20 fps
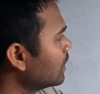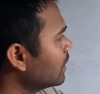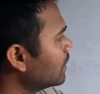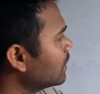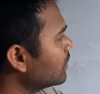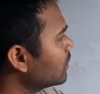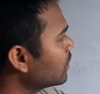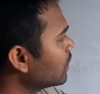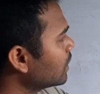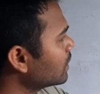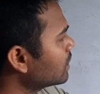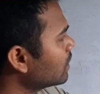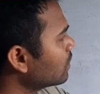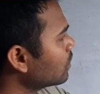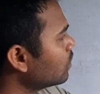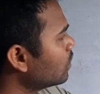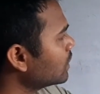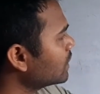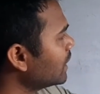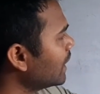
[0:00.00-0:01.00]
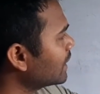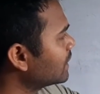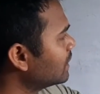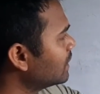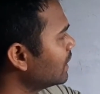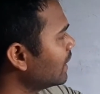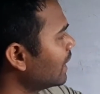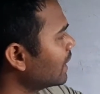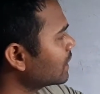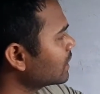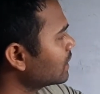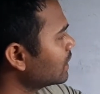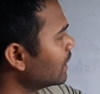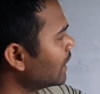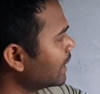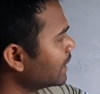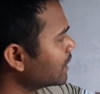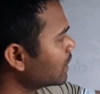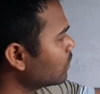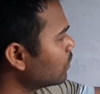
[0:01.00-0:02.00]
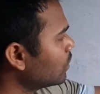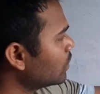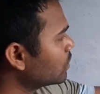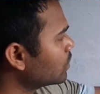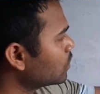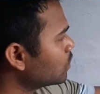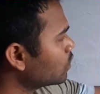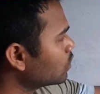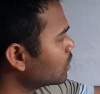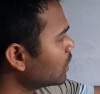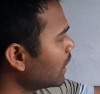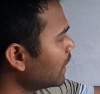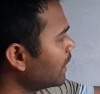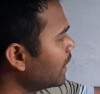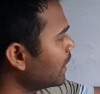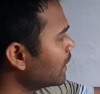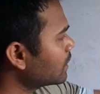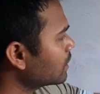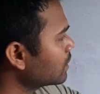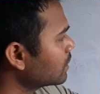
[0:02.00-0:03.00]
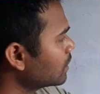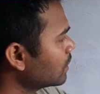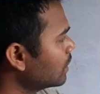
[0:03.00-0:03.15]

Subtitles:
Integration cos x dx is equals to sine x.